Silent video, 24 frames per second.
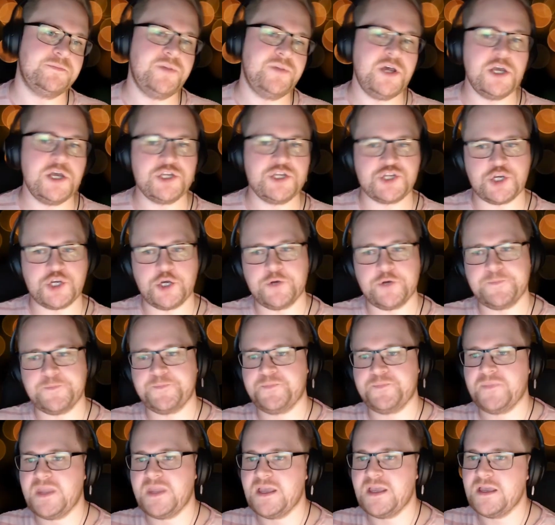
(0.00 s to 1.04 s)
Peugeot.
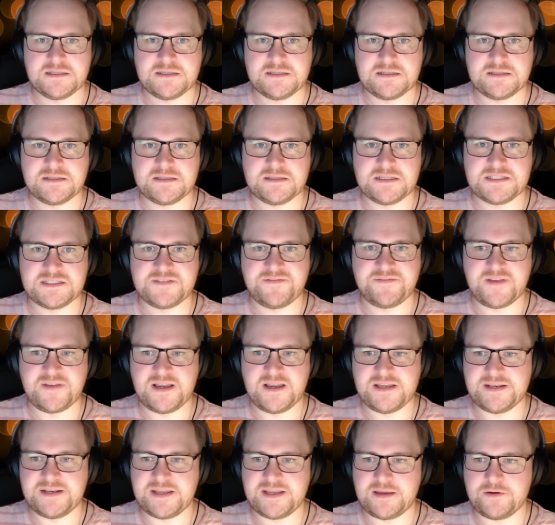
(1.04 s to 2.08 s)
Let's
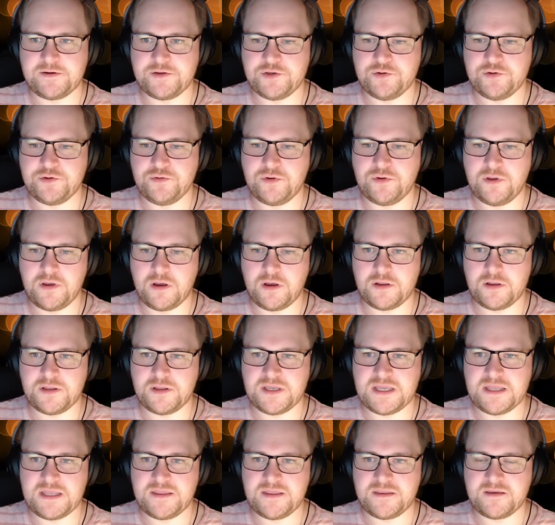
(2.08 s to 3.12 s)
find out who got
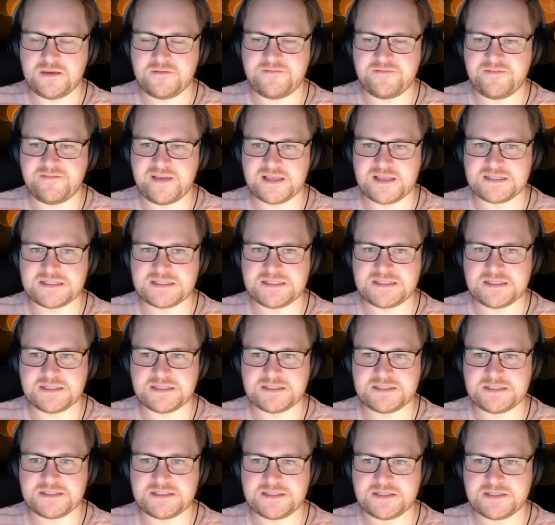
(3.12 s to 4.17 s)
it the
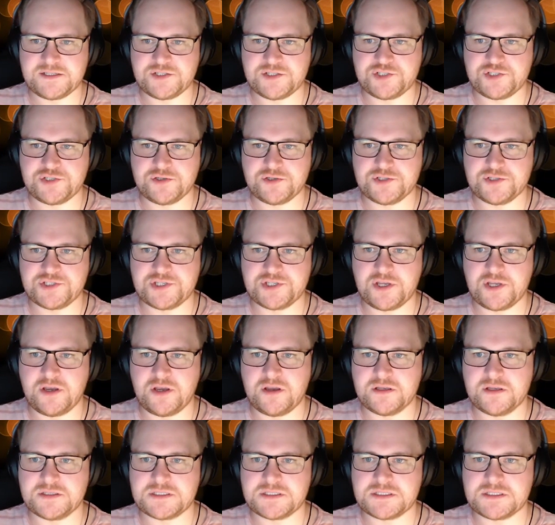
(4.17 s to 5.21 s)
fastest. Show
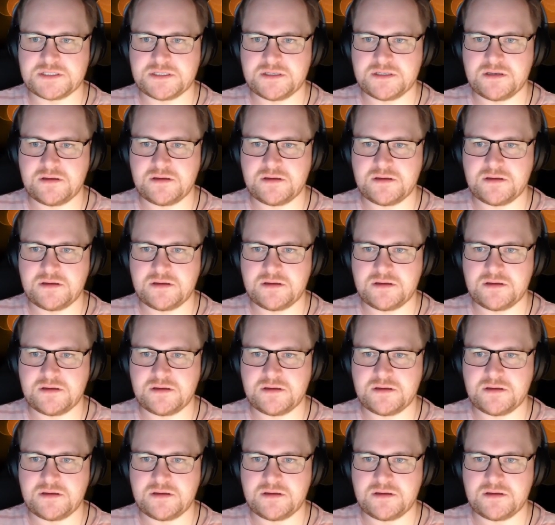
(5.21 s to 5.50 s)
scores.